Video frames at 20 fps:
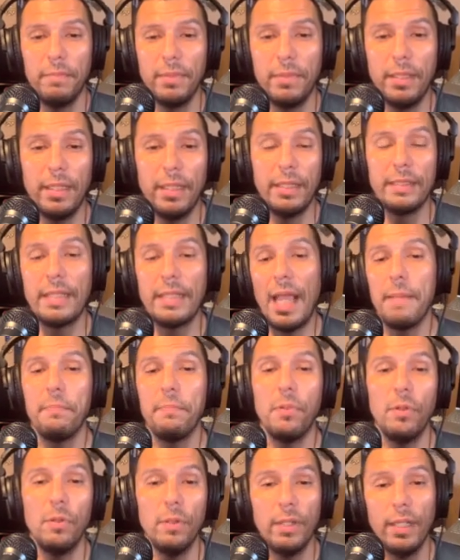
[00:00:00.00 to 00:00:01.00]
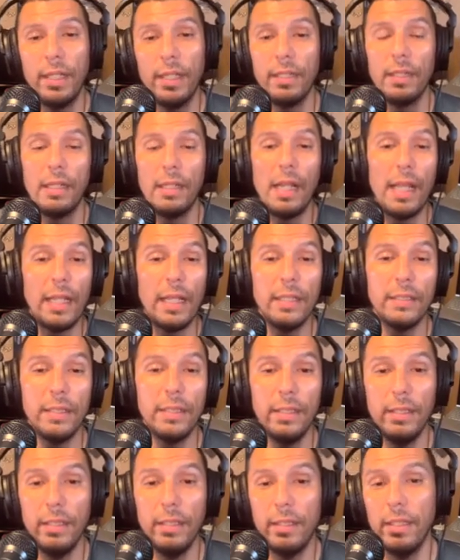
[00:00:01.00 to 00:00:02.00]
the example and the
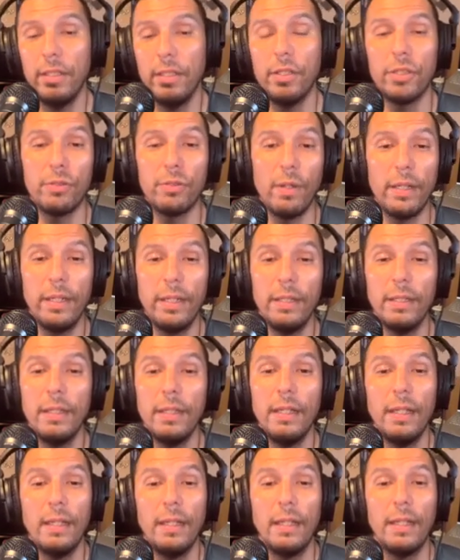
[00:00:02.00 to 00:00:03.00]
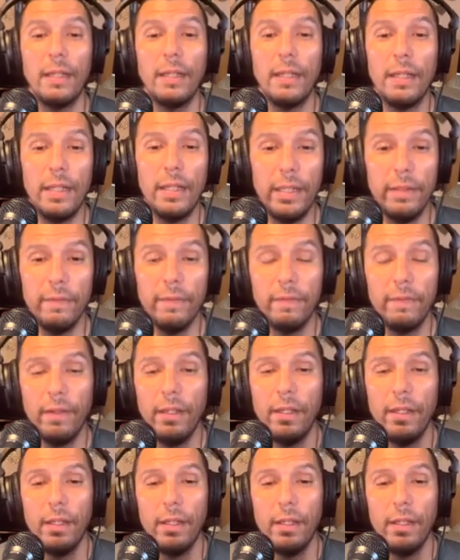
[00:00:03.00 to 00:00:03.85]
legacy that you're trying to leave.